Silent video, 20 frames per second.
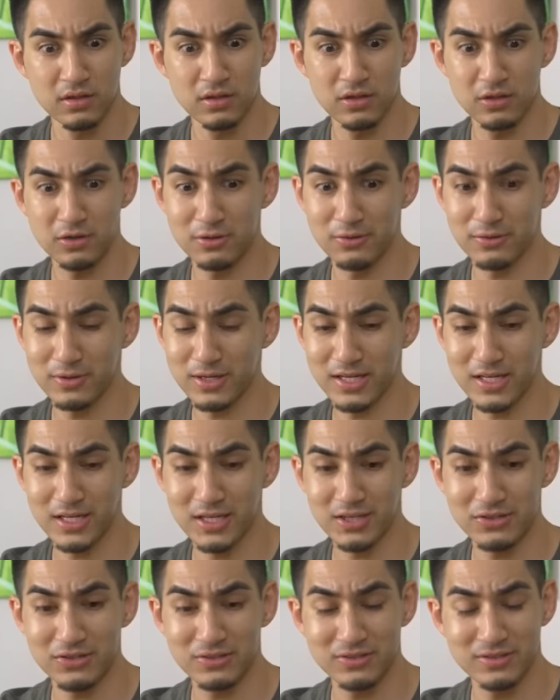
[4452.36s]
Oh,
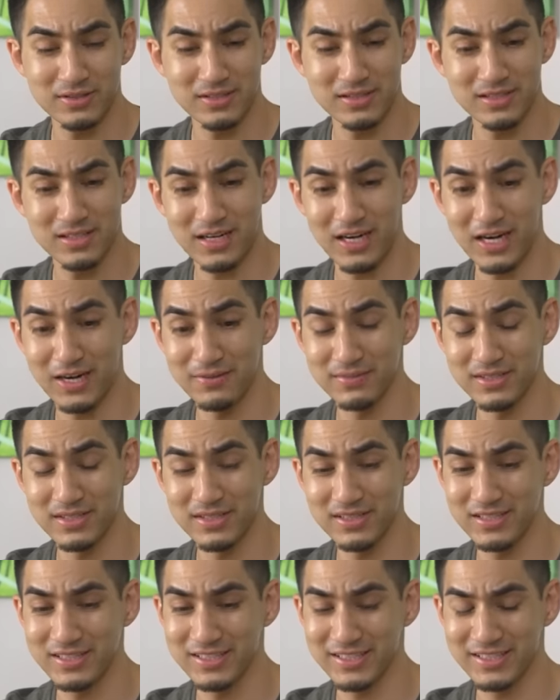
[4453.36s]
wow. I'm the
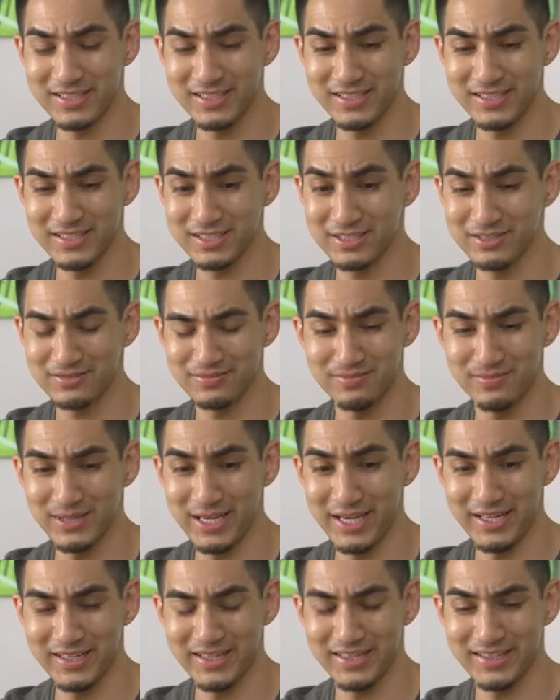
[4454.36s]
luckiest
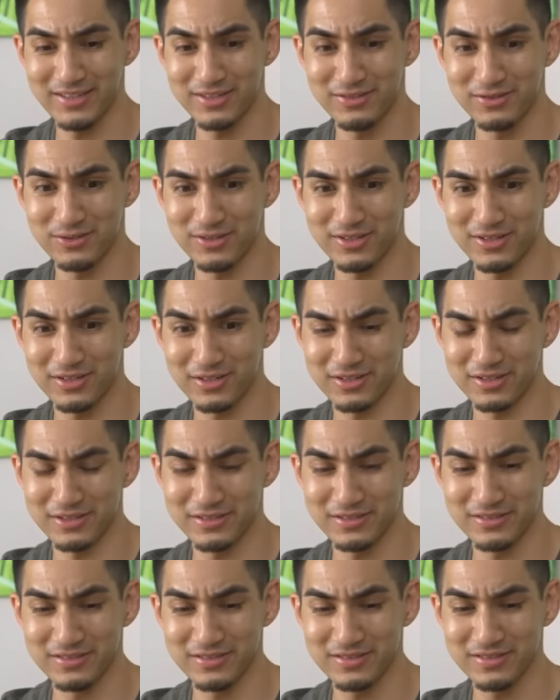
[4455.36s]
man in the
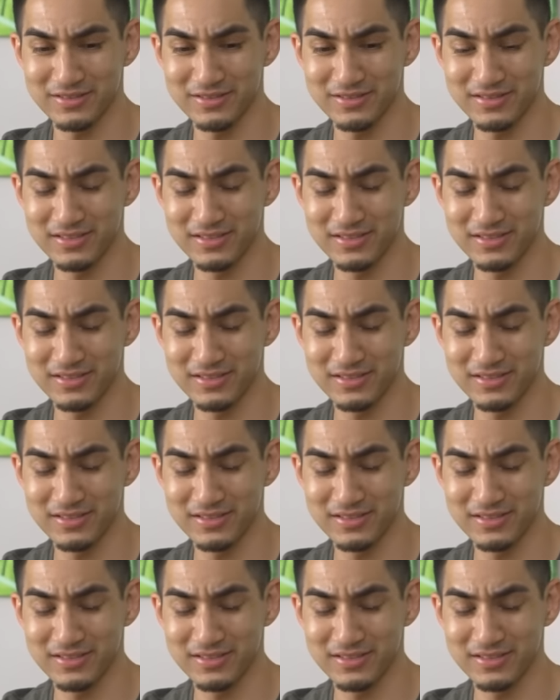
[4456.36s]
world.